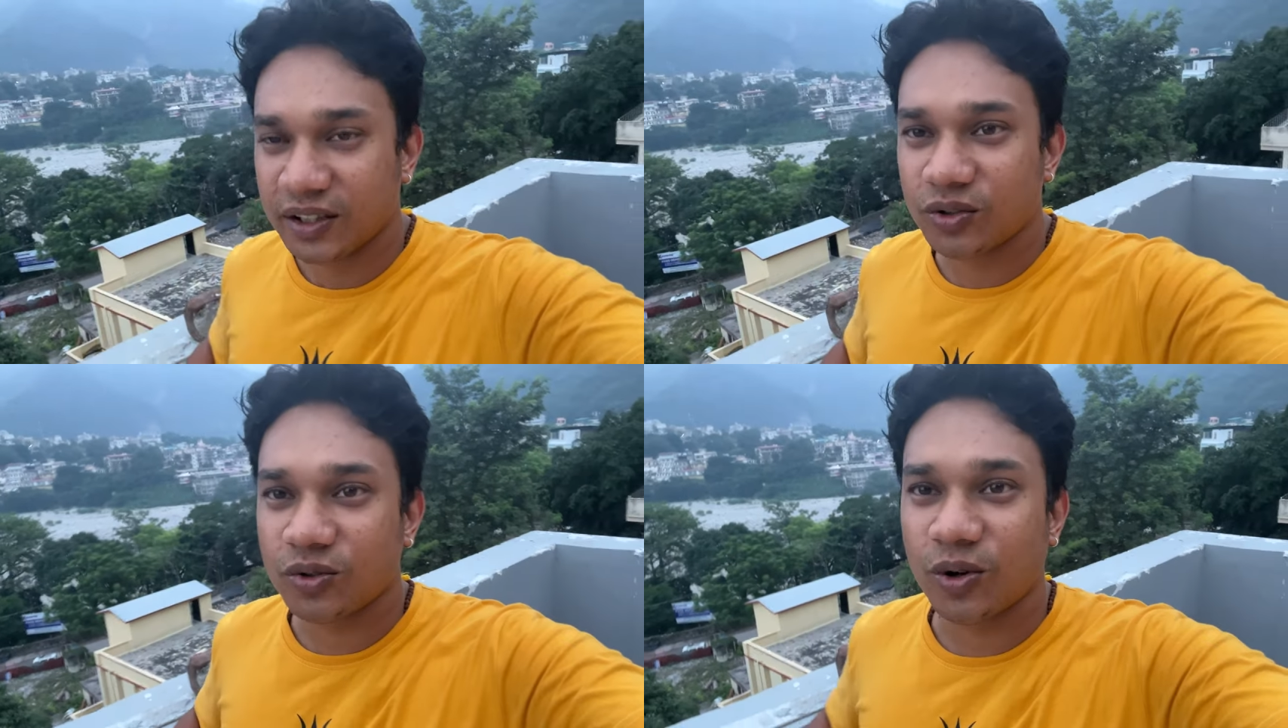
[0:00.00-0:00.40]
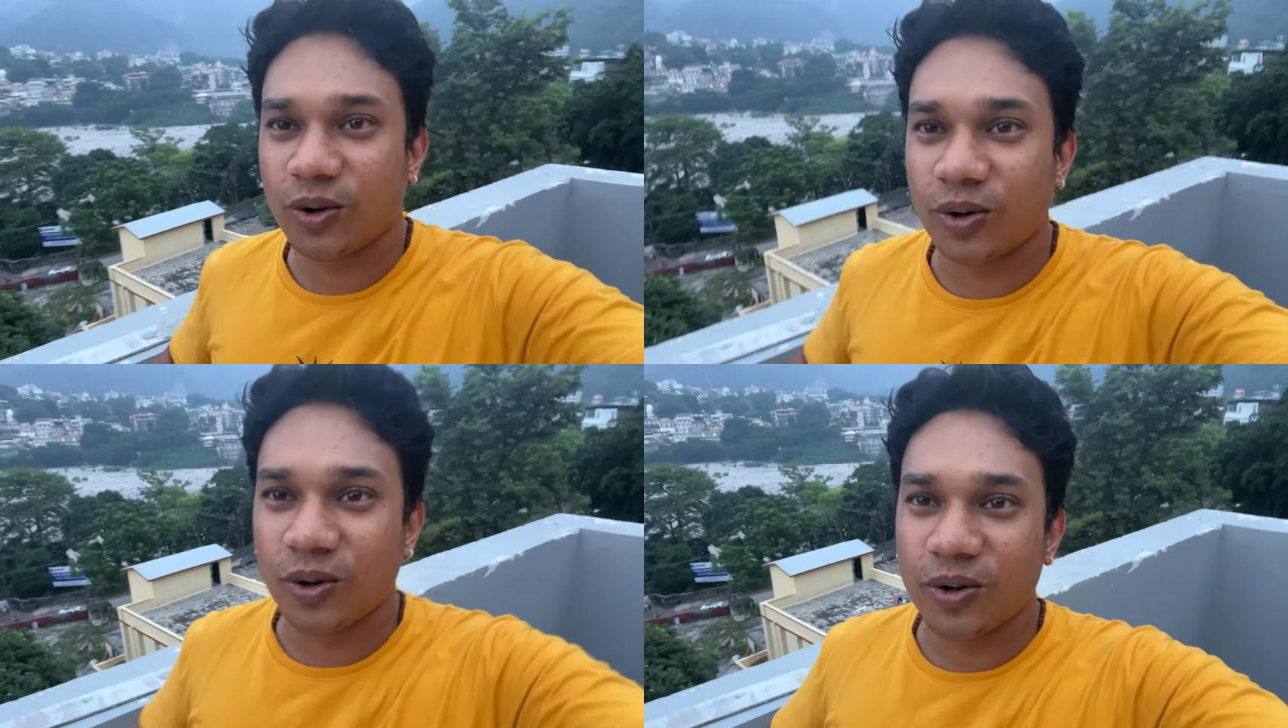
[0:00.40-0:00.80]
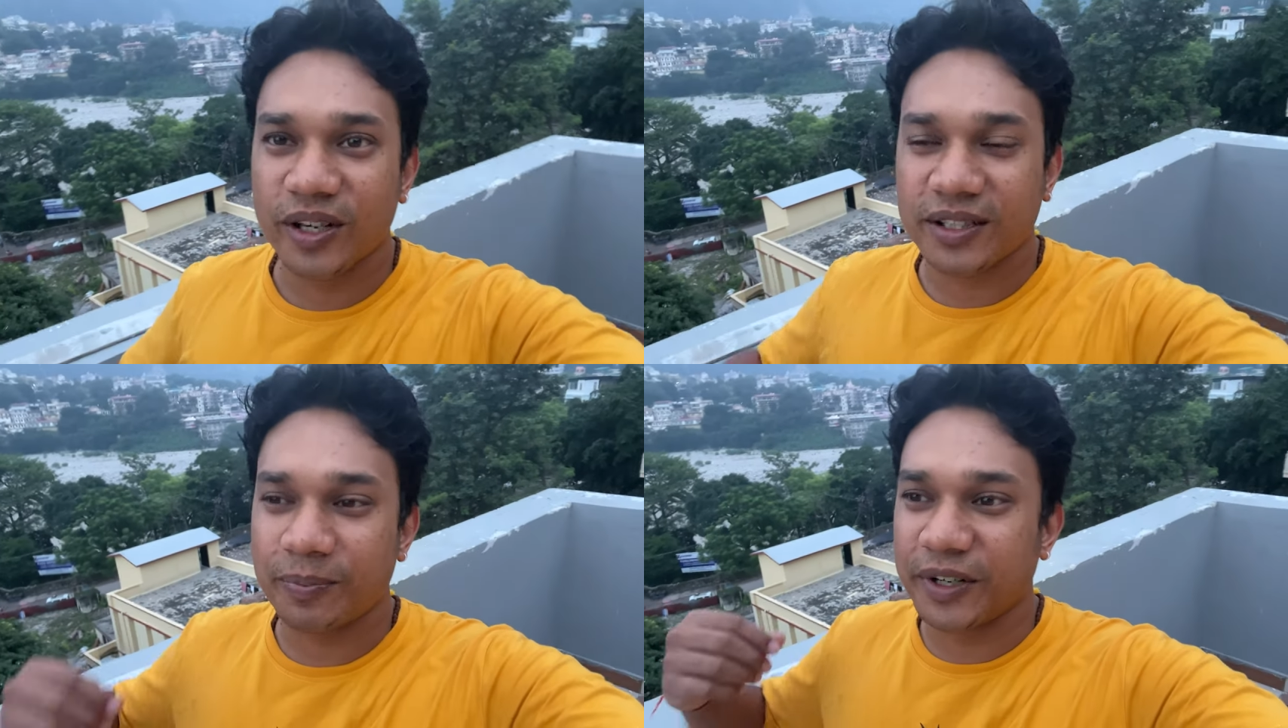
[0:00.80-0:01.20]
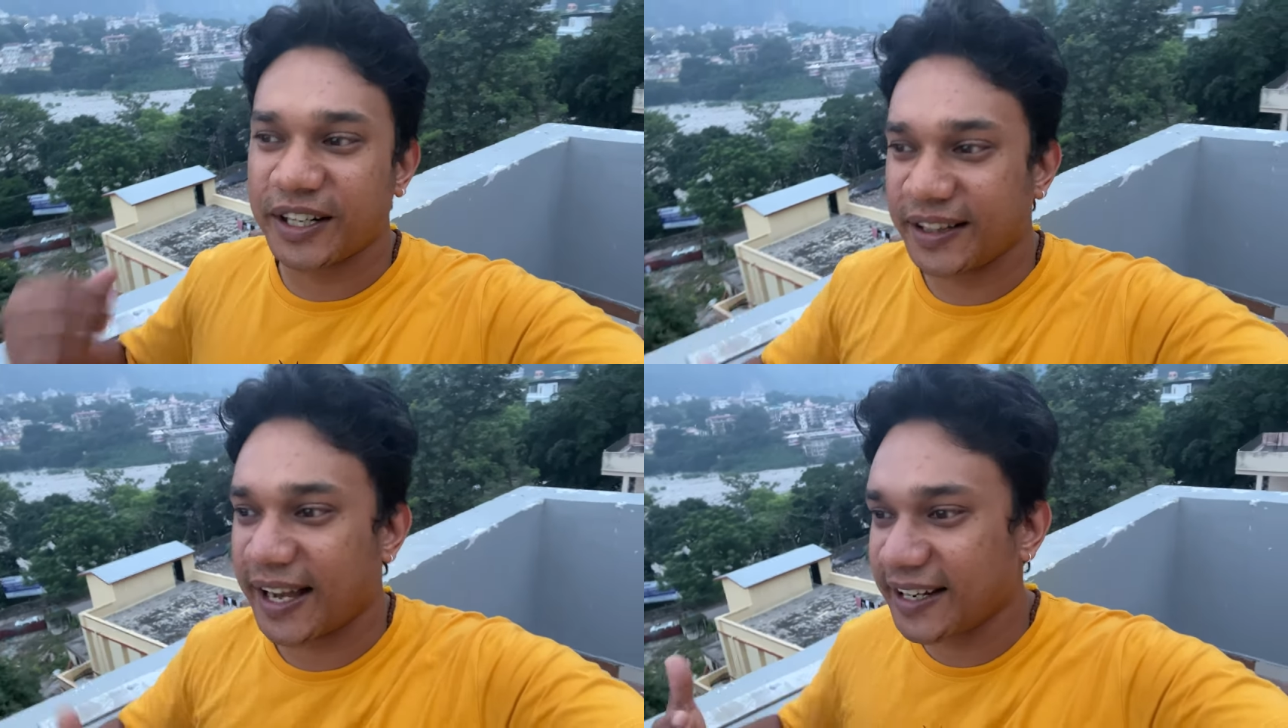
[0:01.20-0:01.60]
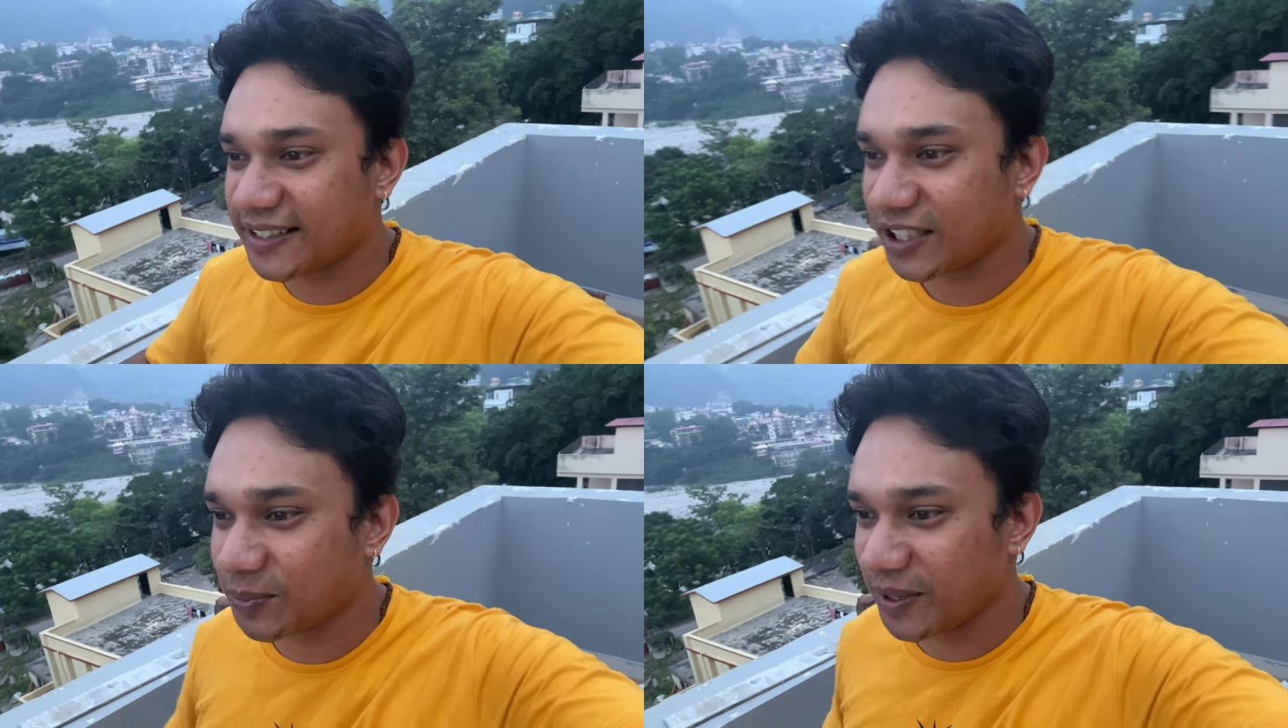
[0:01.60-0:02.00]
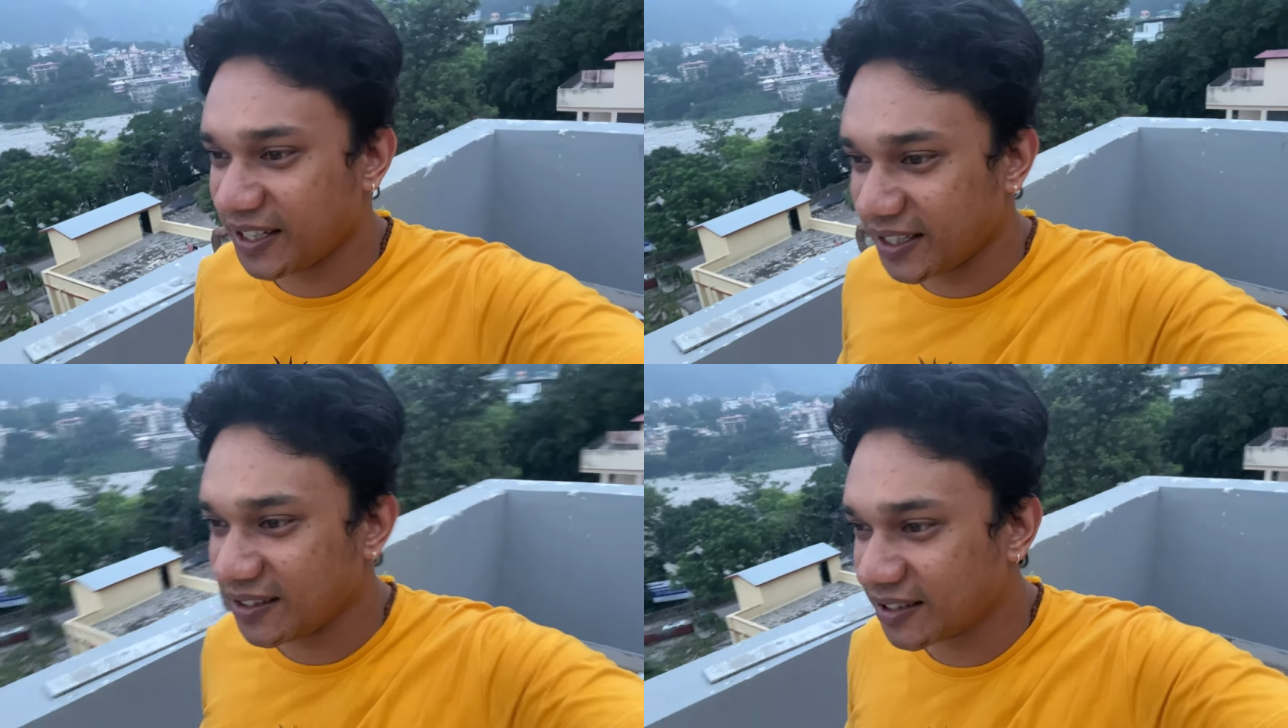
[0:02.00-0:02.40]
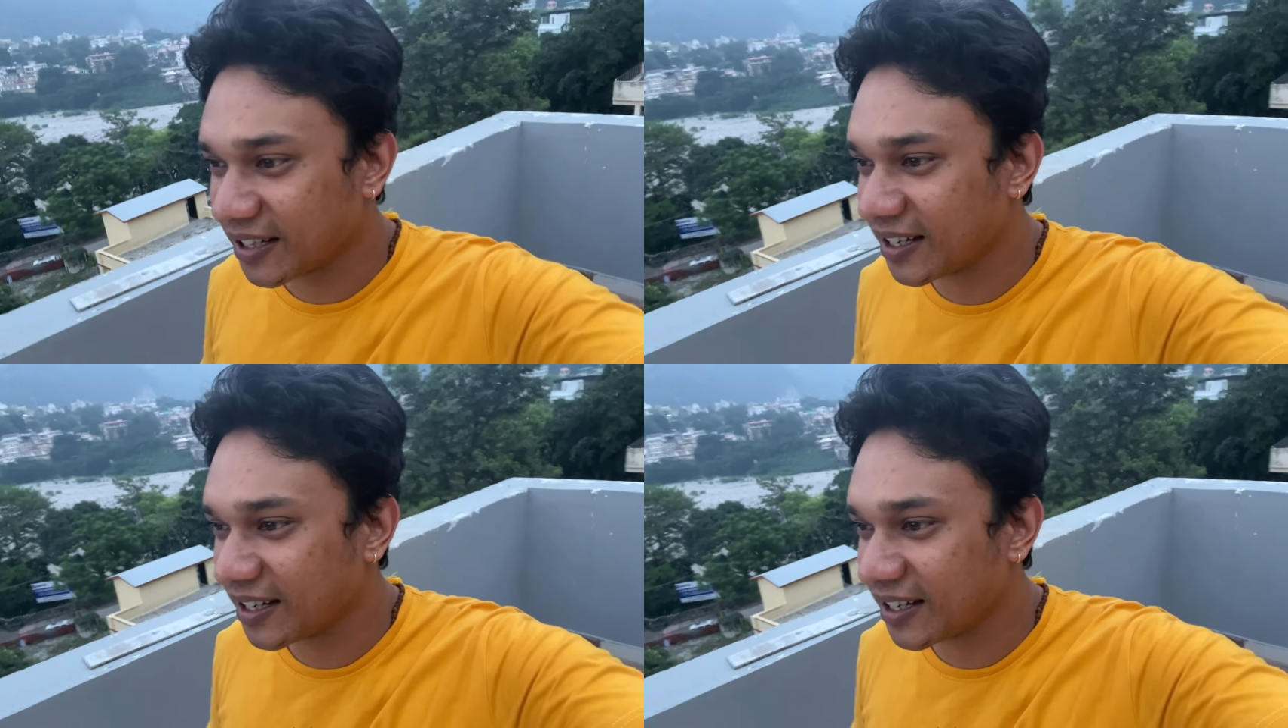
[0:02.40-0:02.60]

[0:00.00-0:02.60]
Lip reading: So it's a pretty nice experience.